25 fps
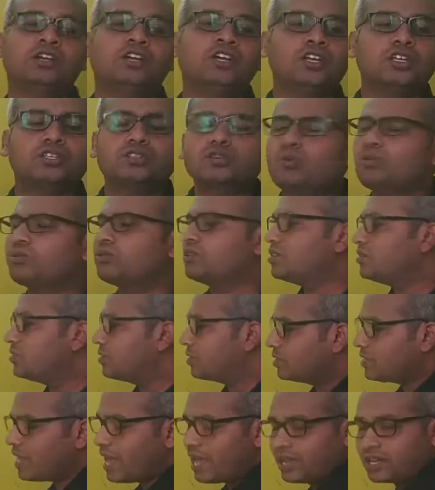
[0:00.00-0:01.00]
So this
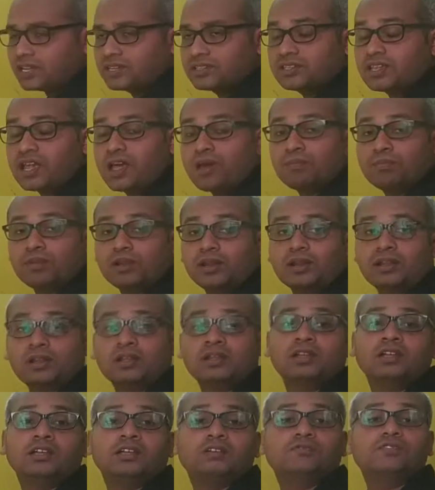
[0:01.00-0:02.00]
is the example
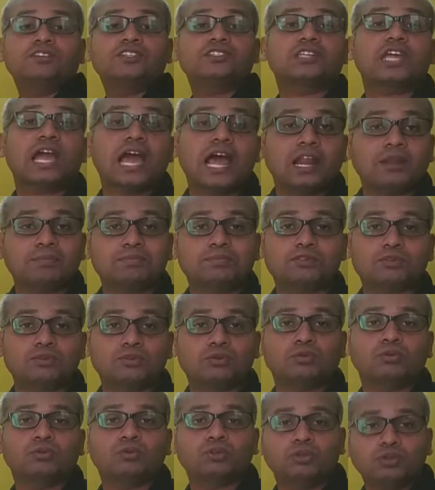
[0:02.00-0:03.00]
which helps
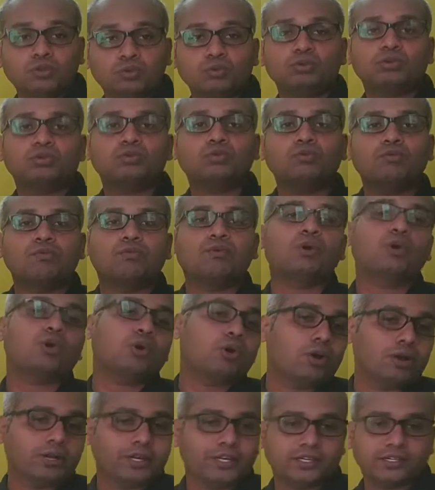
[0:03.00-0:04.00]
you to work
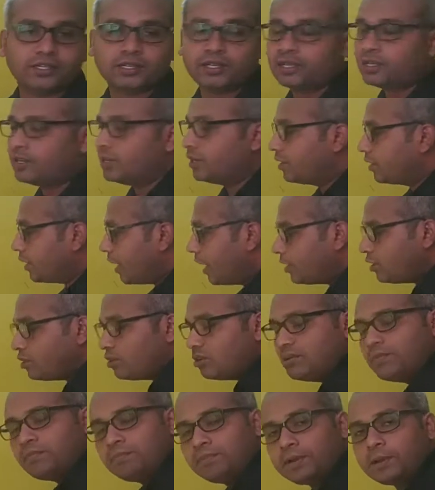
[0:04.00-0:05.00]
on. Try to
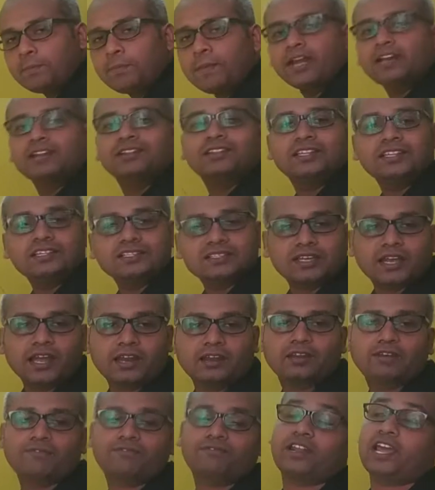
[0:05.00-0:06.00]
implement this
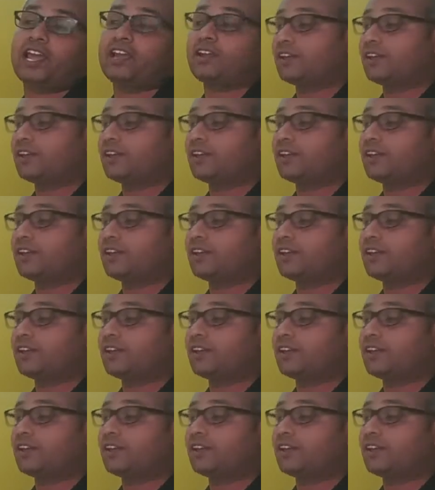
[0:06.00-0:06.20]
kind of tag,